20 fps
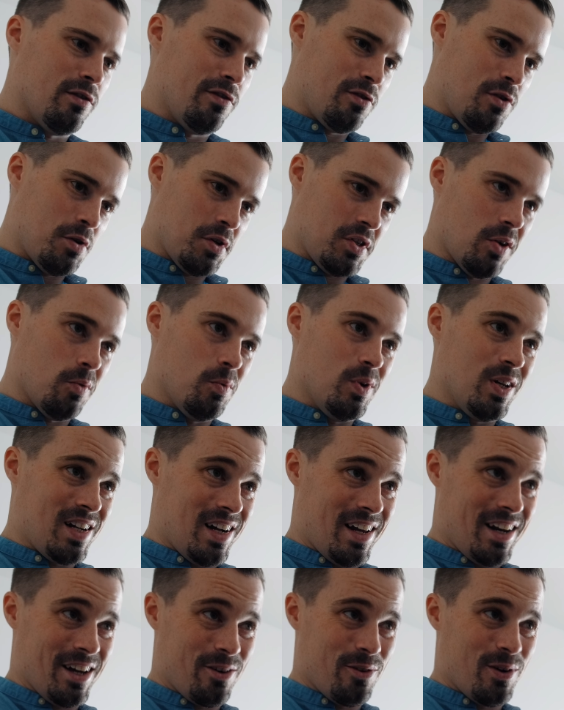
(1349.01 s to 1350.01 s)
Of course, I will
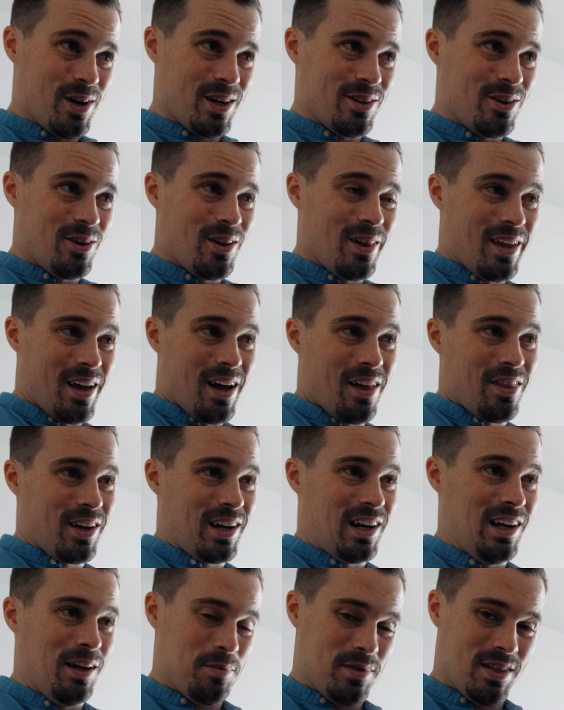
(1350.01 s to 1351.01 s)
color grade all the other
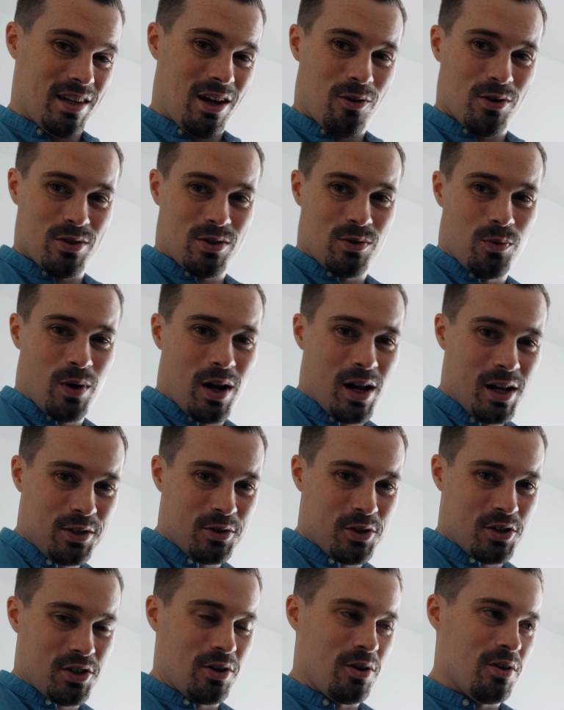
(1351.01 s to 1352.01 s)
clips now as well
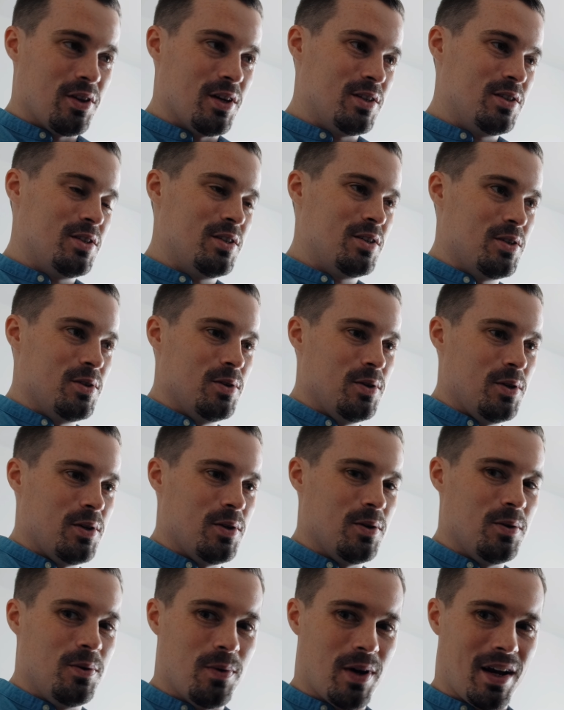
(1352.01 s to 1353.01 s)
to show that to
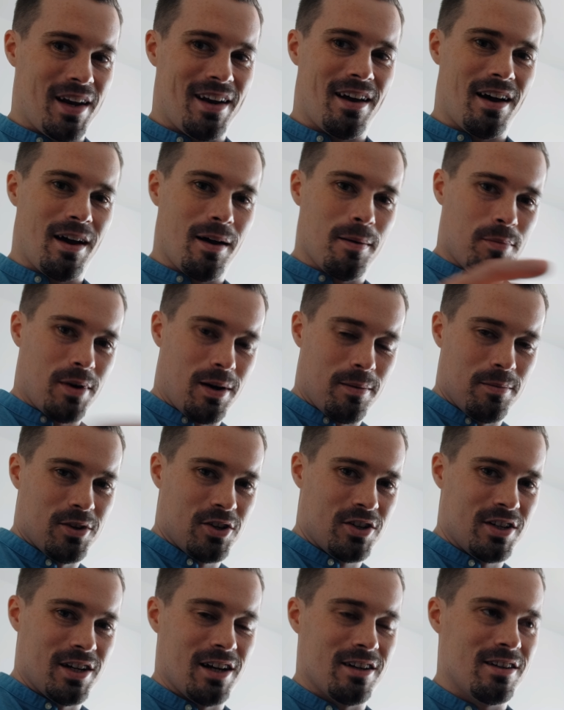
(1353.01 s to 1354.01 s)
you when I
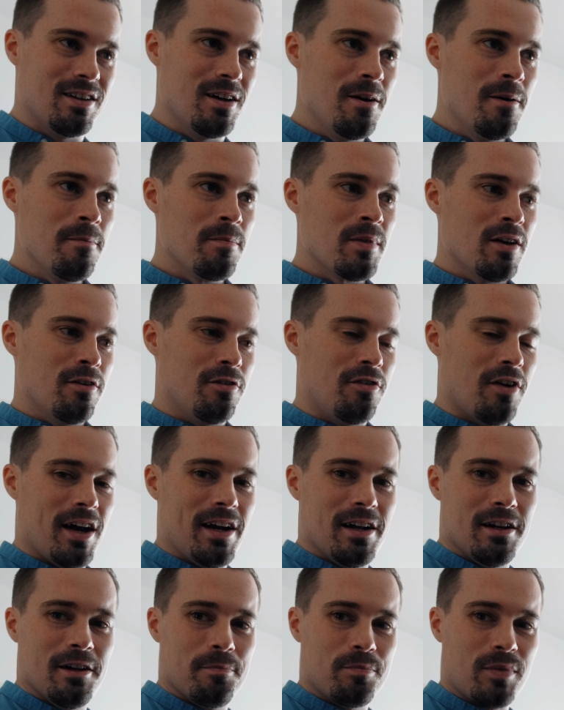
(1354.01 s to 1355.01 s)
publish that
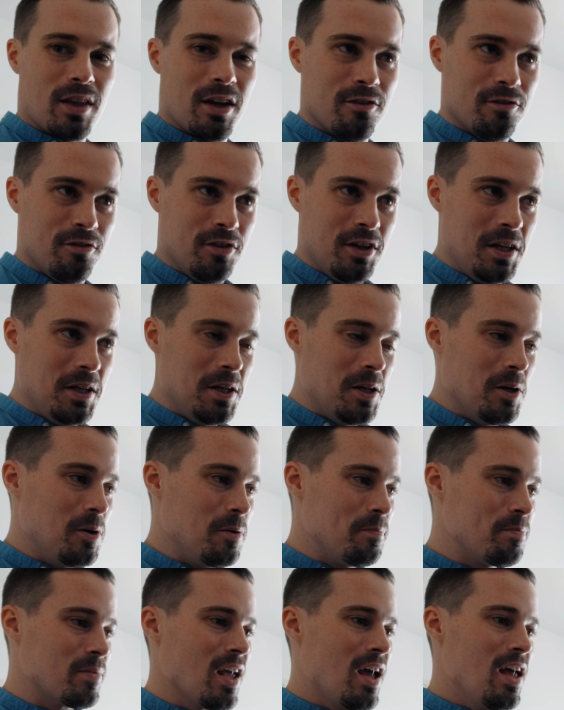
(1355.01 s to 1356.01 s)
final
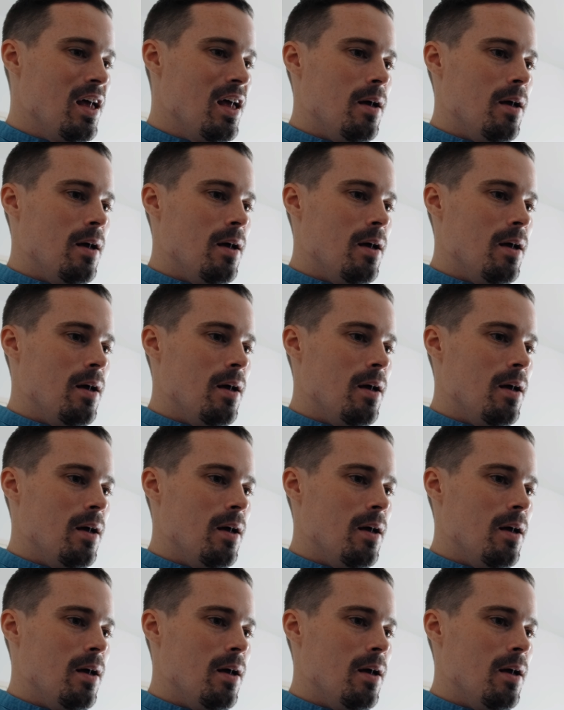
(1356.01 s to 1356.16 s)
video,